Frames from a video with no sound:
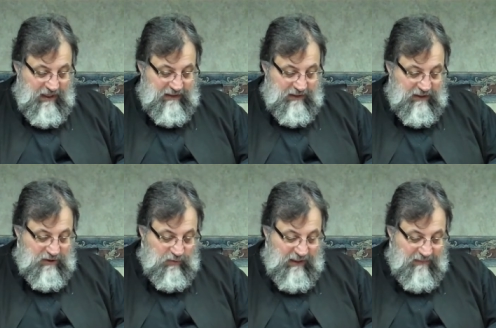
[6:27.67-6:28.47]
to
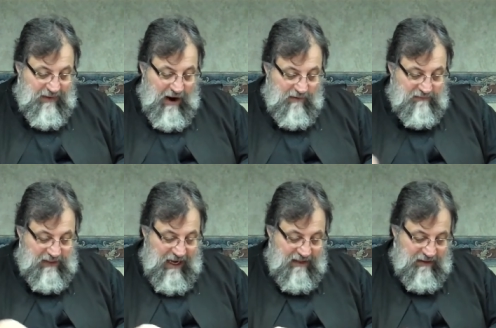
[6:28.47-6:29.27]
destroy the power of
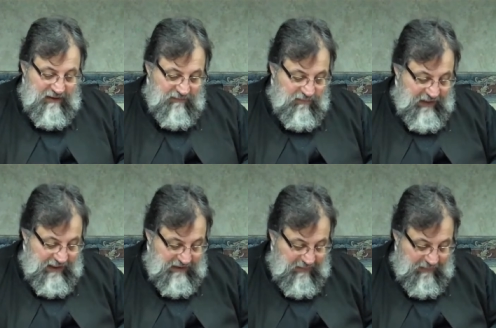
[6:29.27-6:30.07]
death and to free
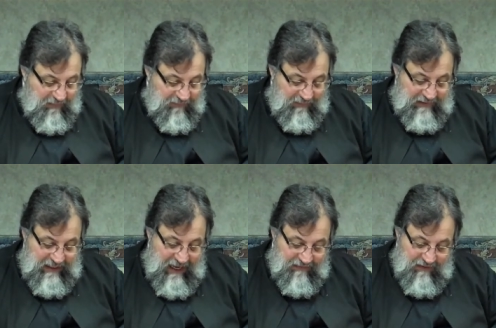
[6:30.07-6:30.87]
his people from
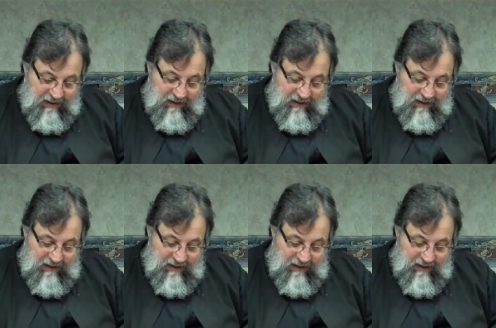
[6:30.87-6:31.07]
death